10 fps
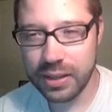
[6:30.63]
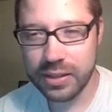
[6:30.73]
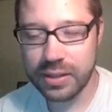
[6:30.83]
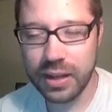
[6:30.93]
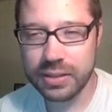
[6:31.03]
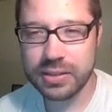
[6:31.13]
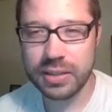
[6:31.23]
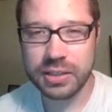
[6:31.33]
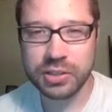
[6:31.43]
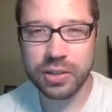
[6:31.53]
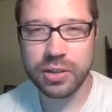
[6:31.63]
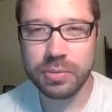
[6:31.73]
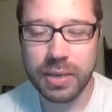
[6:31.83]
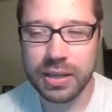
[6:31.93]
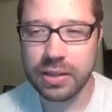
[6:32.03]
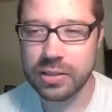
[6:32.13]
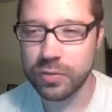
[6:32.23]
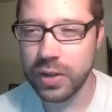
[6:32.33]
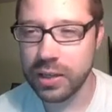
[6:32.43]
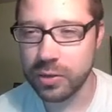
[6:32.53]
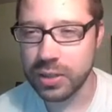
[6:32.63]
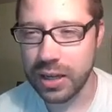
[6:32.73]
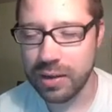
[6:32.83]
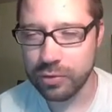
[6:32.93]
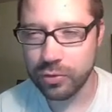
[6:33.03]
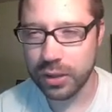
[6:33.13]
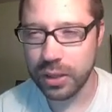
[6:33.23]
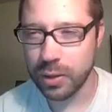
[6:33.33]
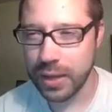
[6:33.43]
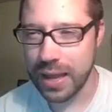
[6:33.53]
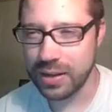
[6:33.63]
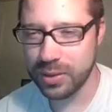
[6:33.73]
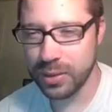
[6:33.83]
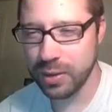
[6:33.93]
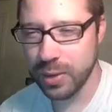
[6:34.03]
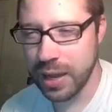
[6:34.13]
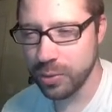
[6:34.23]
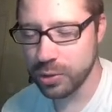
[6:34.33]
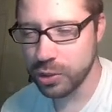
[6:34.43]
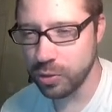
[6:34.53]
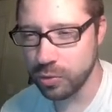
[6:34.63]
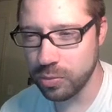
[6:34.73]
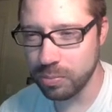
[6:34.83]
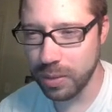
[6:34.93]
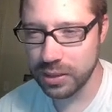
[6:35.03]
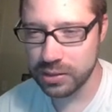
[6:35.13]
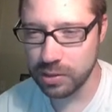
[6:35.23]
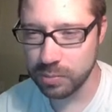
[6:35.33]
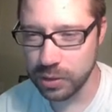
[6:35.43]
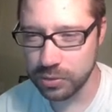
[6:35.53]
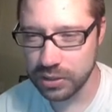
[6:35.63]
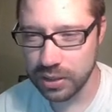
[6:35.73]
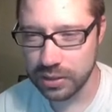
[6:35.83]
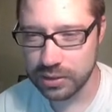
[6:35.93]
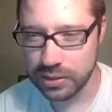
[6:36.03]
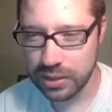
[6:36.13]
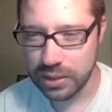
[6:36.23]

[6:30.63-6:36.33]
Not until I started making this video did I ever really look at it and think, well, how would you best abuse this?